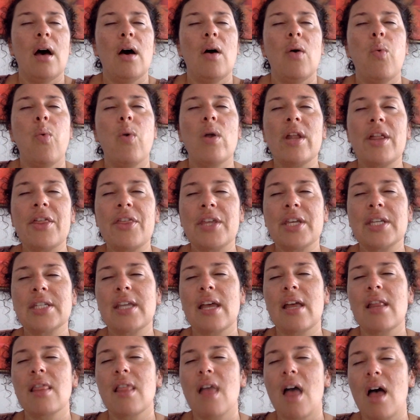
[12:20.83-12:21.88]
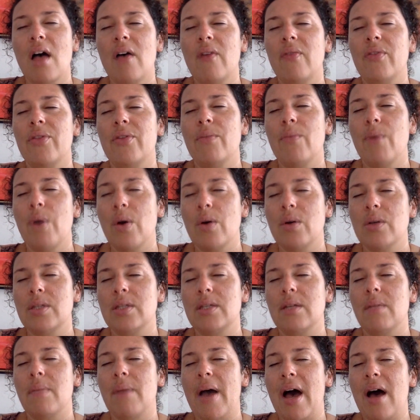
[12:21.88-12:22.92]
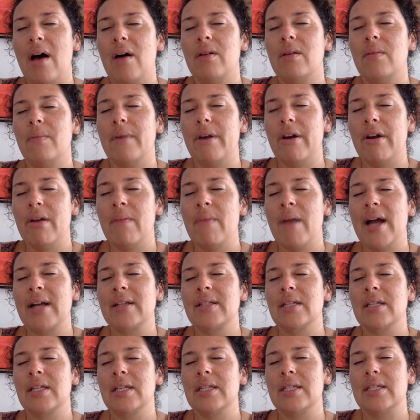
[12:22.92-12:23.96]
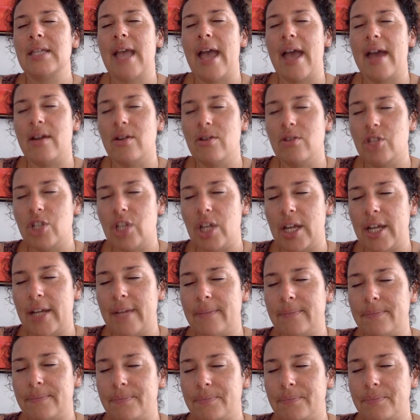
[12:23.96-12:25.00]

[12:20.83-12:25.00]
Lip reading: One of the things I love the most about Mary Magdalene's energy